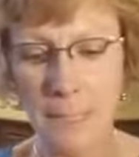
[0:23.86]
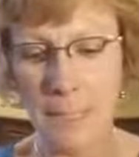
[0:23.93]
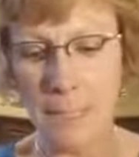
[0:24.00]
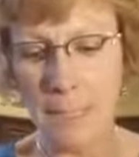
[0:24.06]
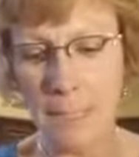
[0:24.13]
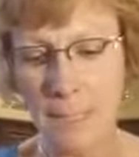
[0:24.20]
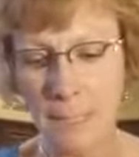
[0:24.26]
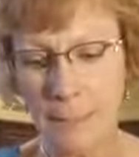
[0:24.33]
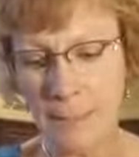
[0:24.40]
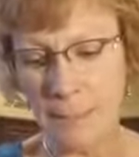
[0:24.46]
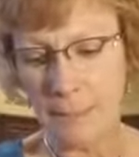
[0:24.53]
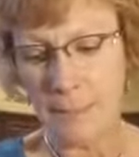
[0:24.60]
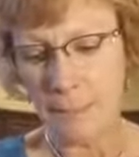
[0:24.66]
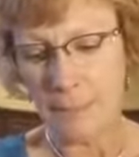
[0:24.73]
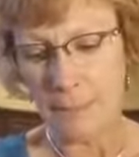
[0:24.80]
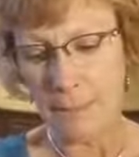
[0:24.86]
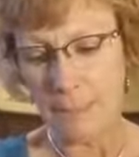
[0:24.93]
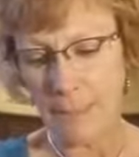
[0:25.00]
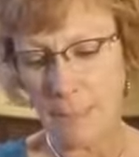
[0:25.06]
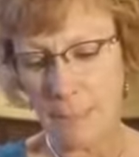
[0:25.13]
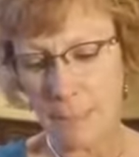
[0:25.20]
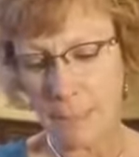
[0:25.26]
and
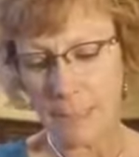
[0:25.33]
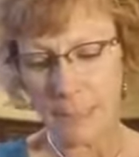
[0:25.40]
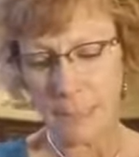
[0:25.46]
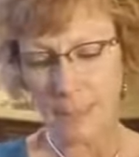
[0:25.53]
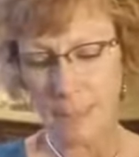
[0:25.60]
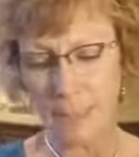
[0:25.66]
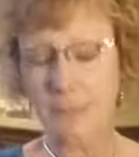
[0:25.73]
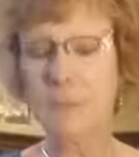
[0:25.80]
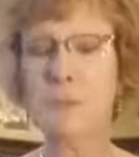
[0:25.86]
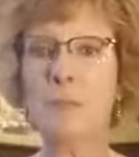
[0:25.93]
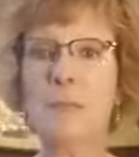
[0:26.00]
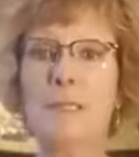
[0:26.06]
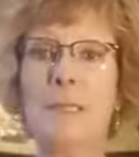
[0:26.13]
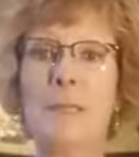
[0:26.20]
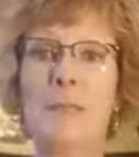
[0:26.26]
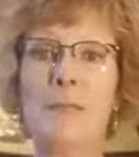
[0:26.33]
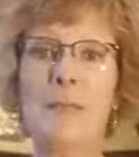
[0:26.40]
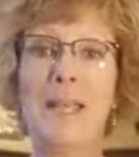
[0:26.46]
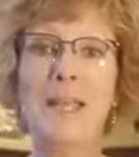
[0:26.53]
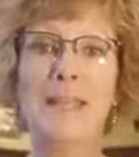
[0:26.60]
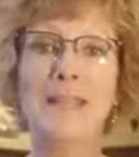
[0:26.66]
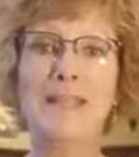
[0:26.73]
I made a salad dressing up
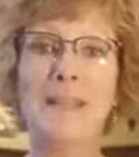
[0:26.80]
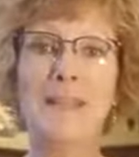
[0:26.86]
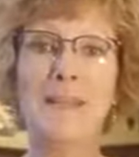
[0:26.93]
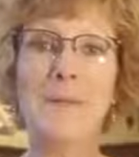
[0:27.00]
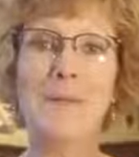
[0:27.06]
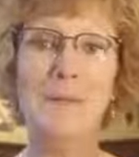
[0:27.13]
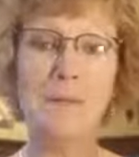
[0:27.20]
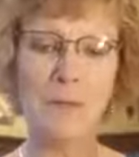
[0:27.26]
ahead of time.